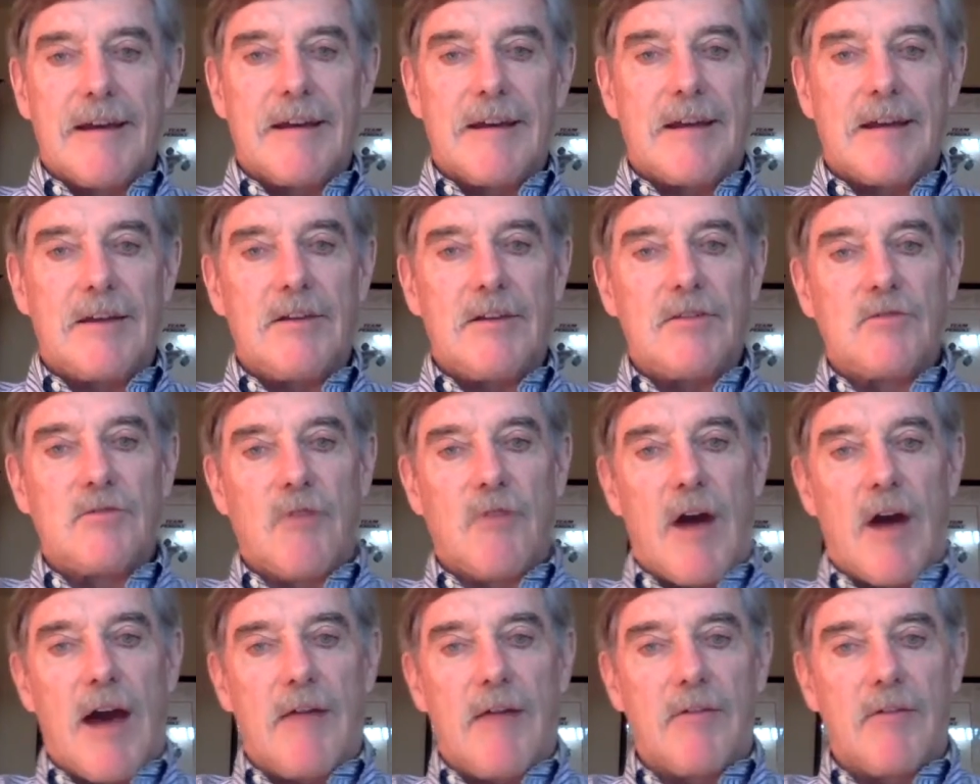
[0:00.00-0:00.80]
Can you
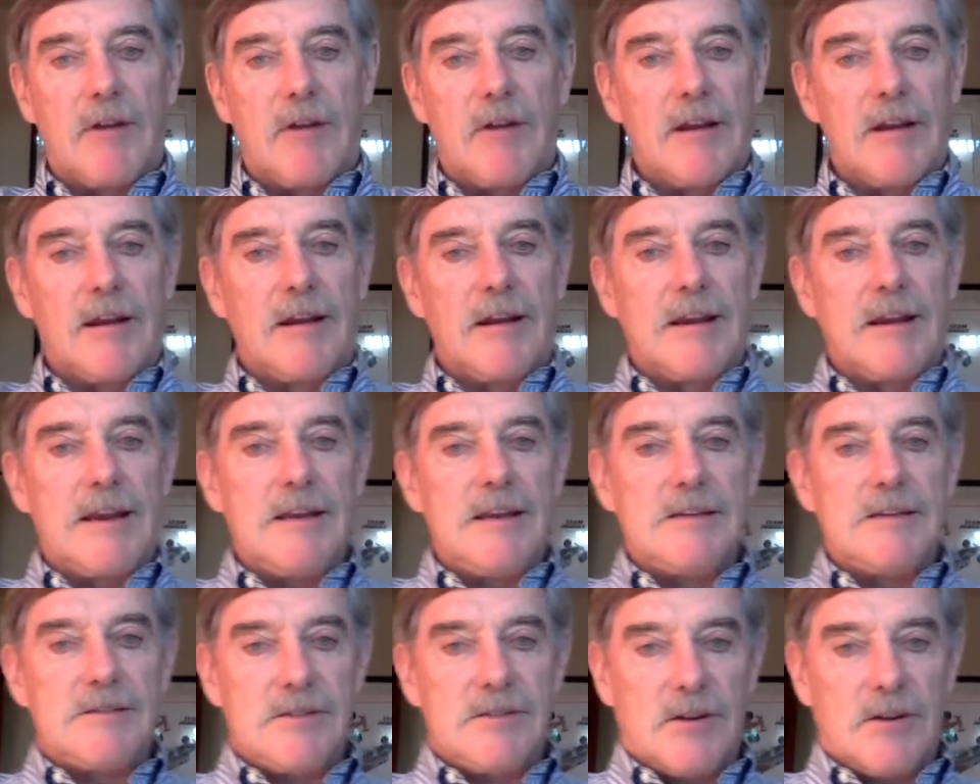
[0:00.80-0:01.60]
drive it a little
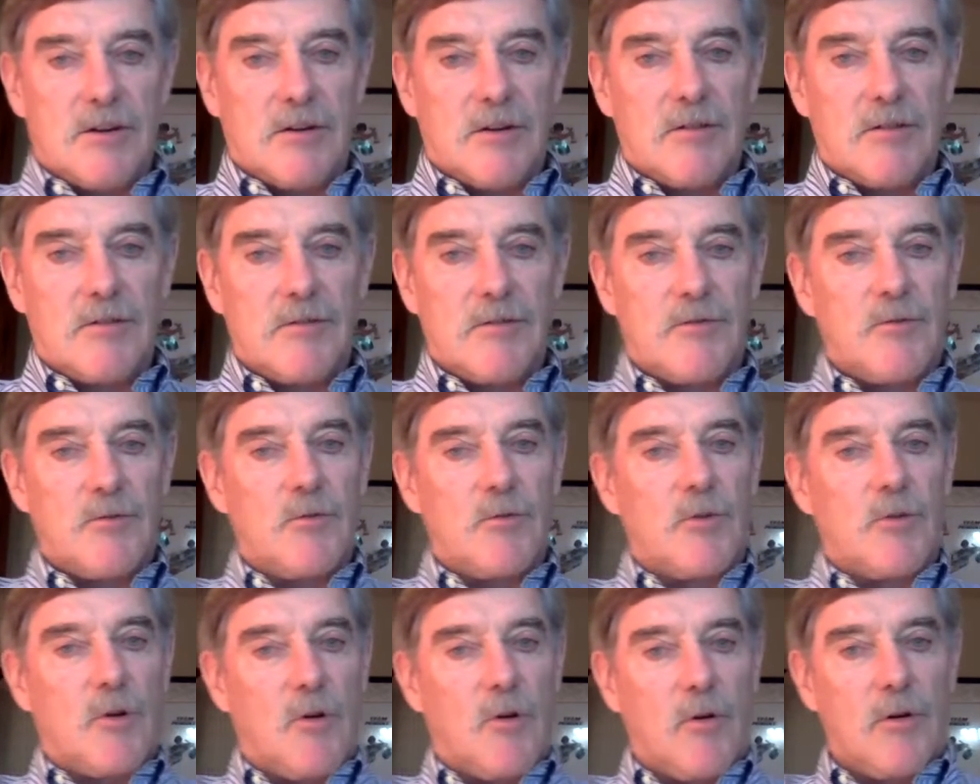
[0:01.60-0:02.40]
easier through
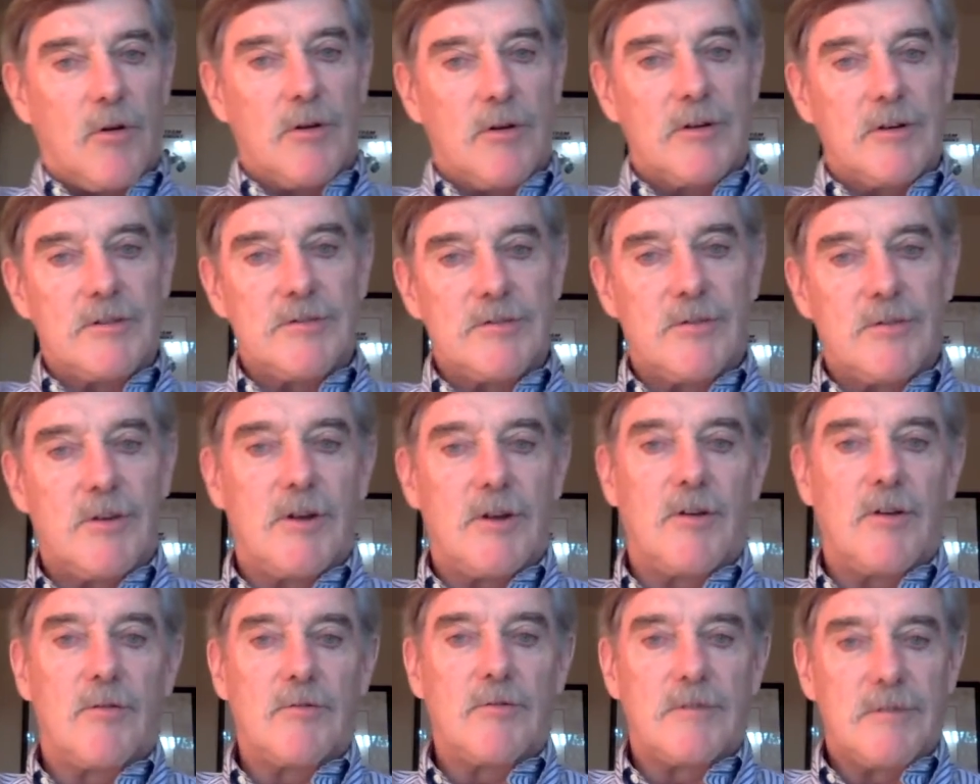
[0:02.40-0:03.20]
the corners so you
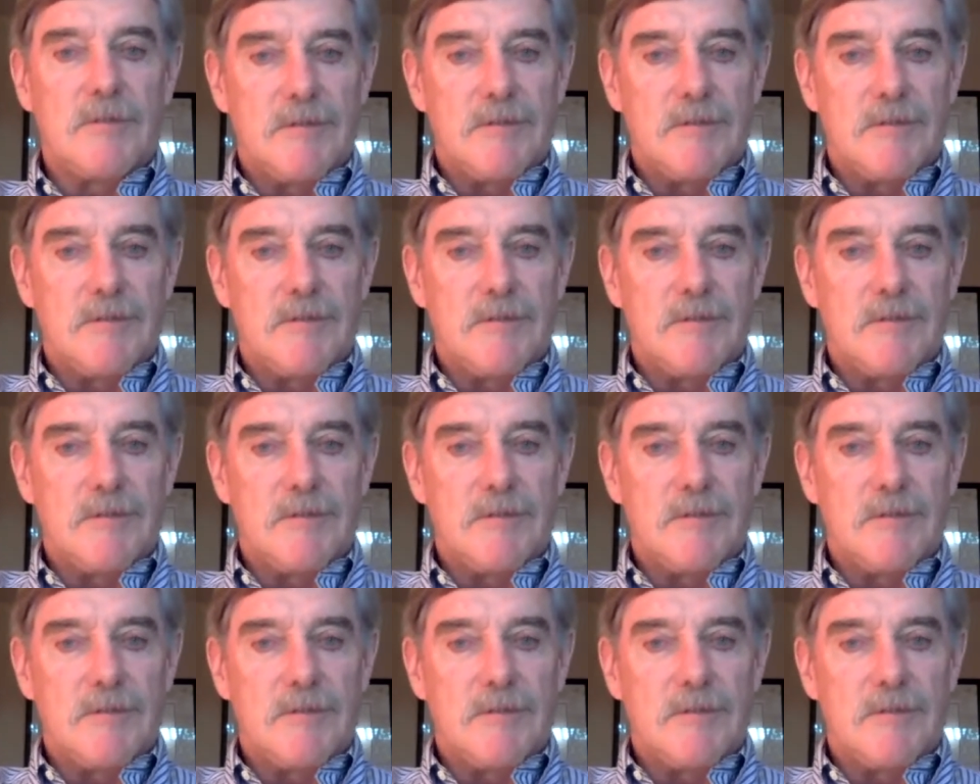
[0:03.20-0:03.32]
don't